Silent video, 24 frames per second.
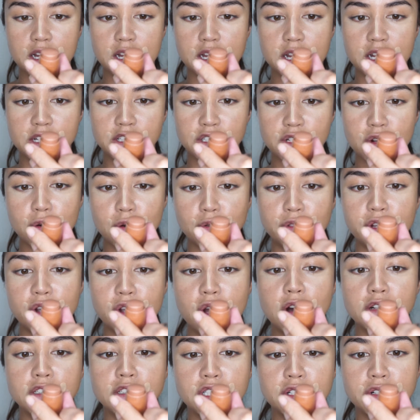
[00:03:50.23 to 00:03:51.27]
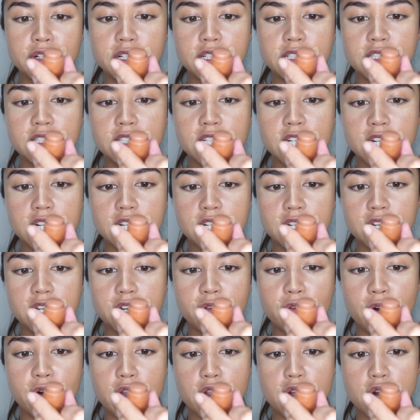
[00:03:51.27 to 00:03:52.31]
It's called the Contouring Stick
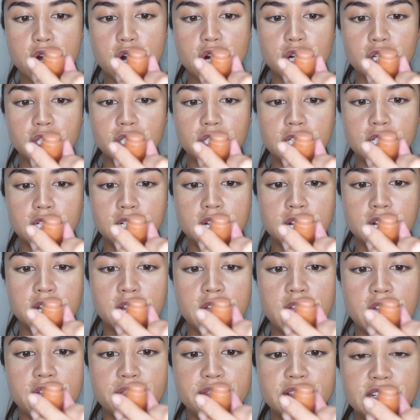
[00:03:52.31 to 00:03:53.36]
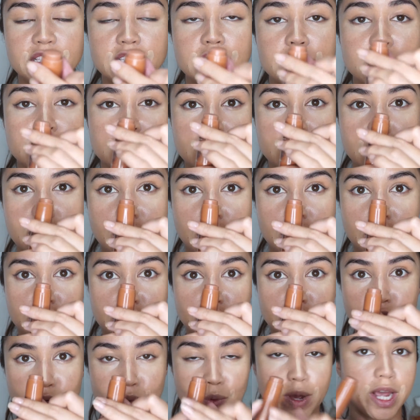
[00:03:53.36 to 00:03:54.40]
Crayon, and this is the color
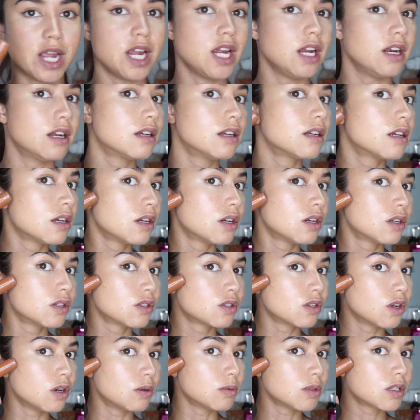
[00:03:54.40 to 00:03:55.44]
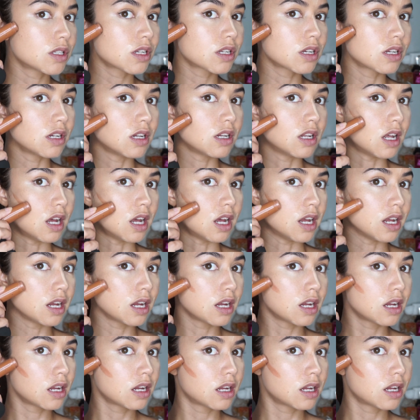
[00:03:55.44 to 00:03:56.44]
Suede. So I'm just gonna like